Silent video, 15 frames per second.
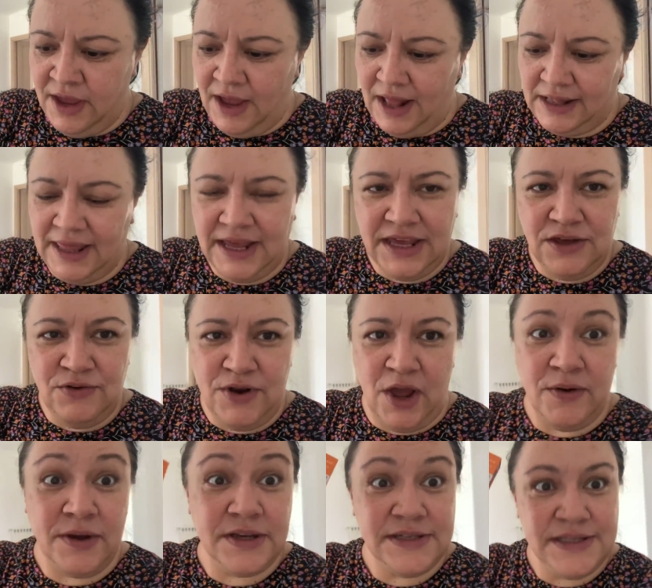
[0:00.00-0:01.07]
I'll let you know
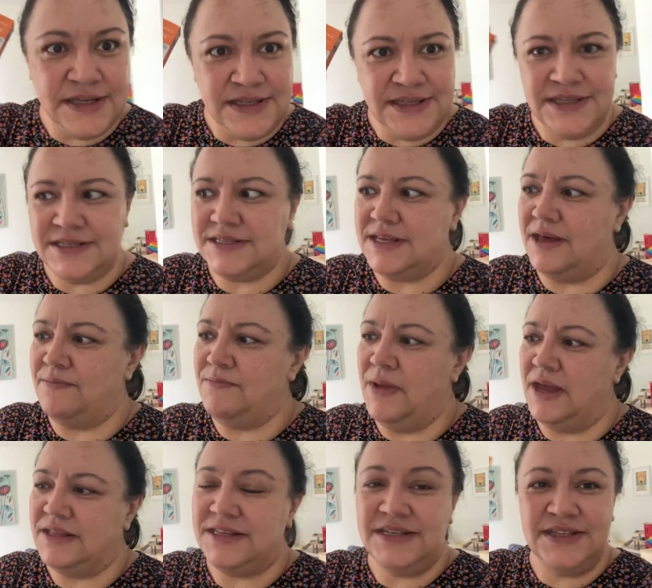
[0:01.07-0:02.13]
because this is um
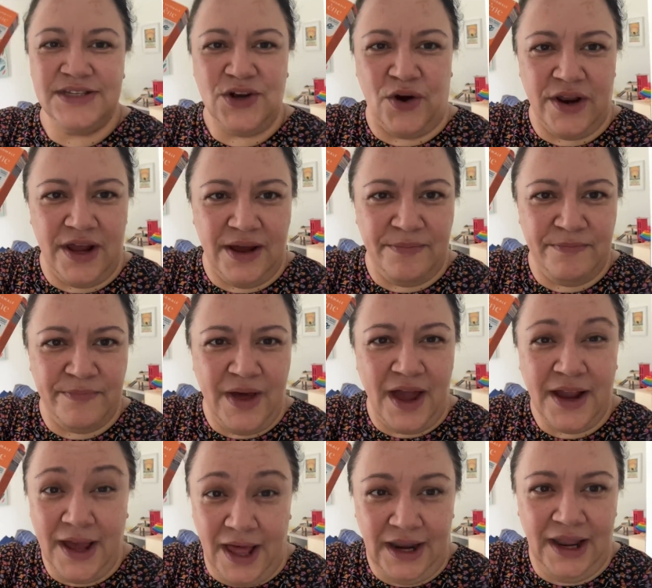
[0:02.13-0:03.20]
this has got um, a
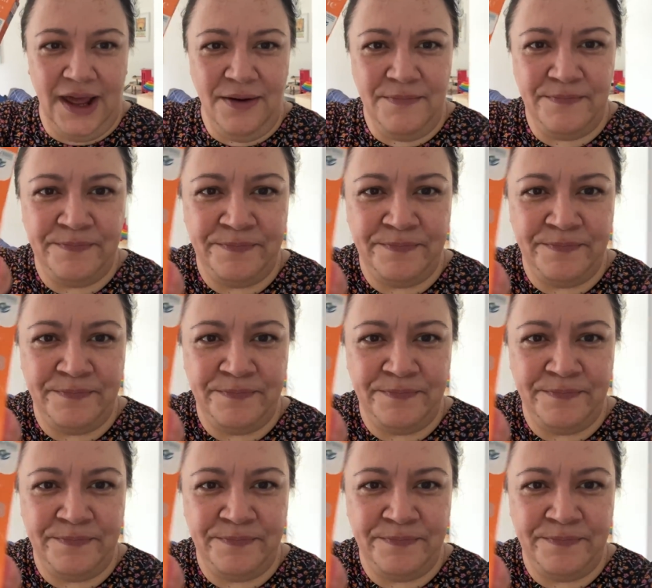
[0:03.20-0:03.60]
color.